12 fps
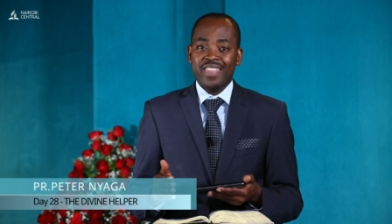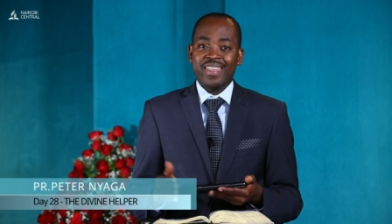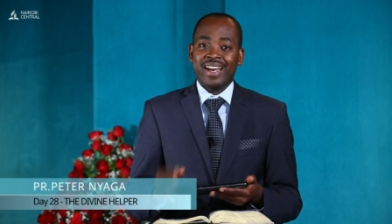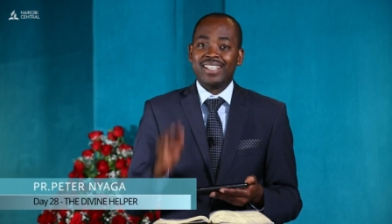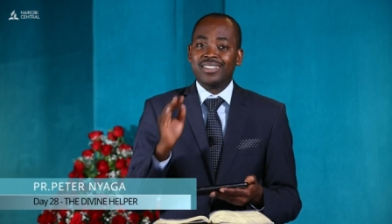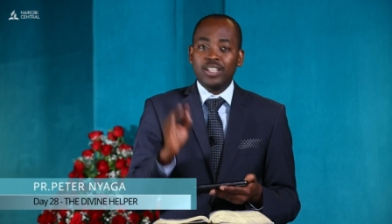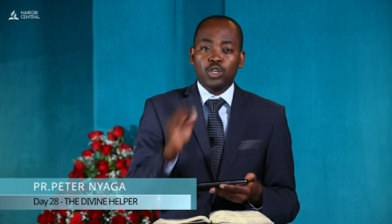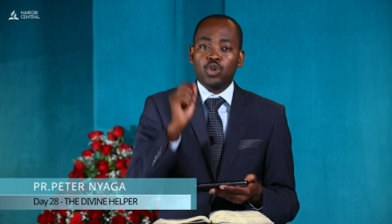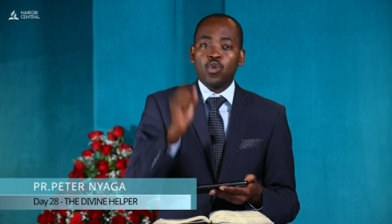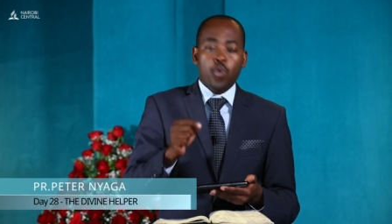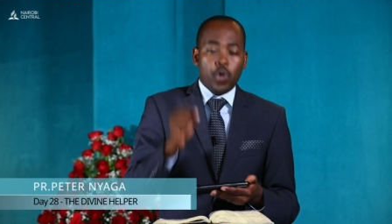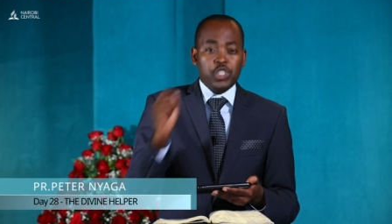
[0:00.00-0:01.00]
that are still
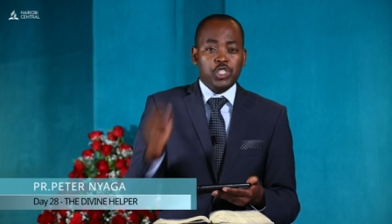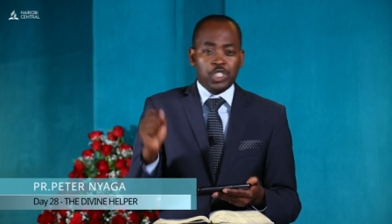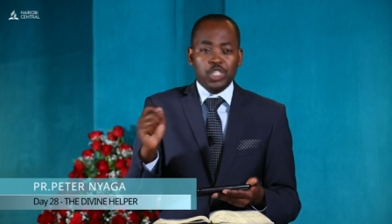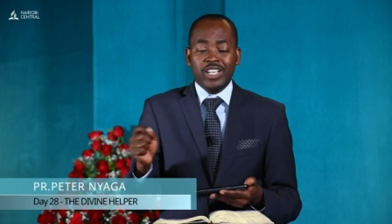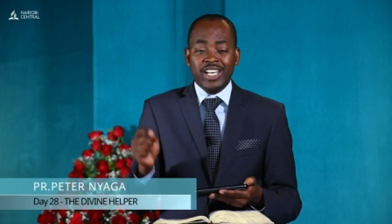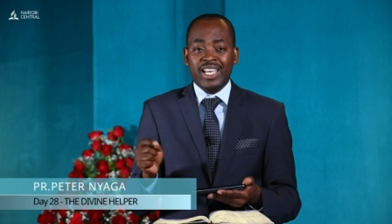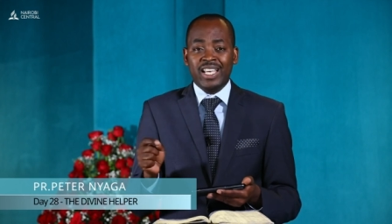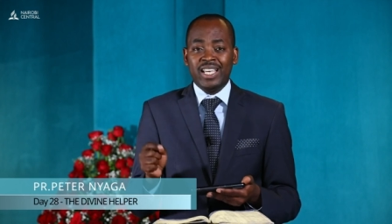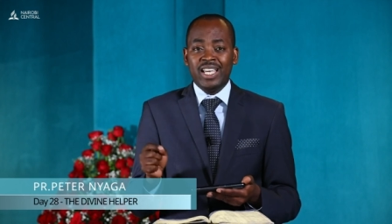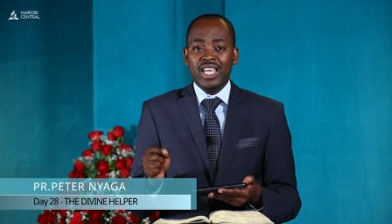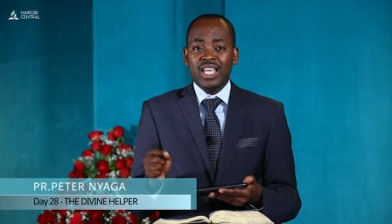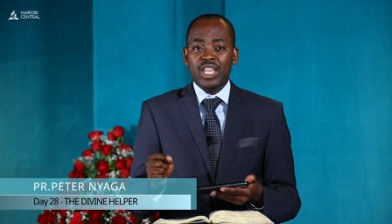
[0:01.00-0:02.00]

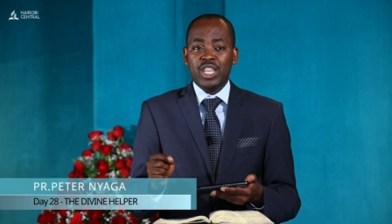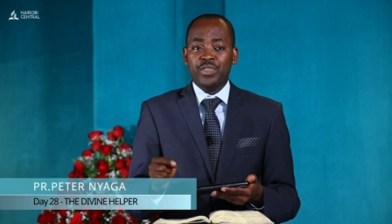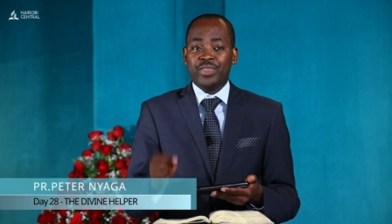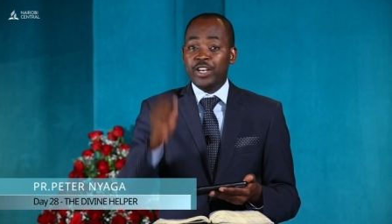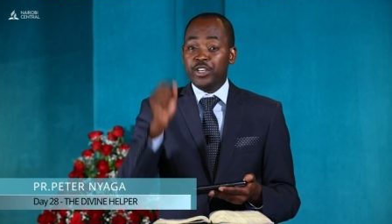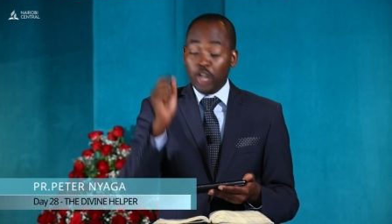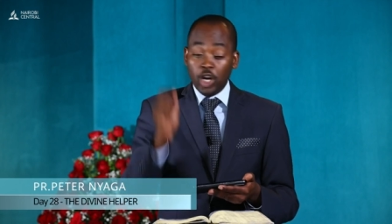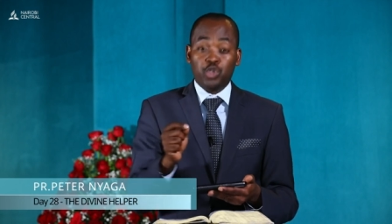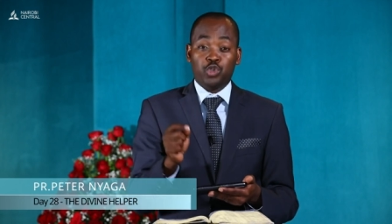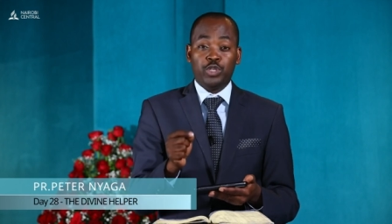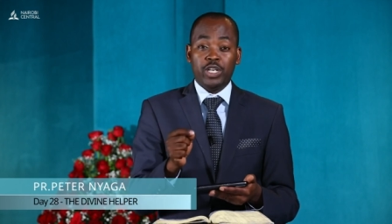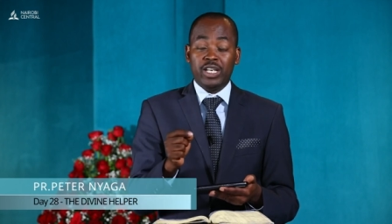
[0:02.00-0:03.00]
questioning the
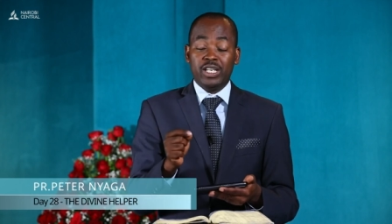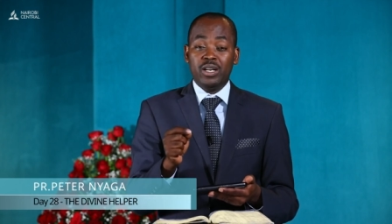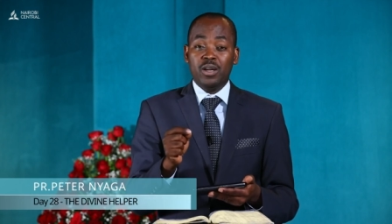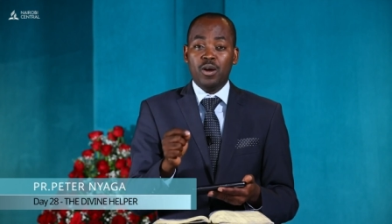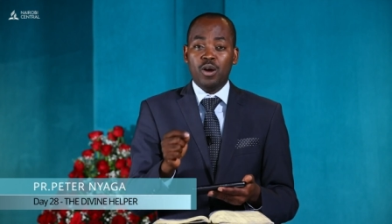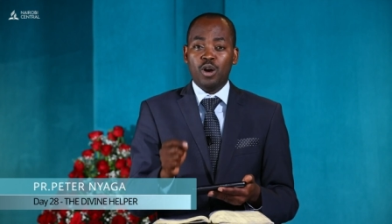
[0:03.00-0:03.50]
doctrine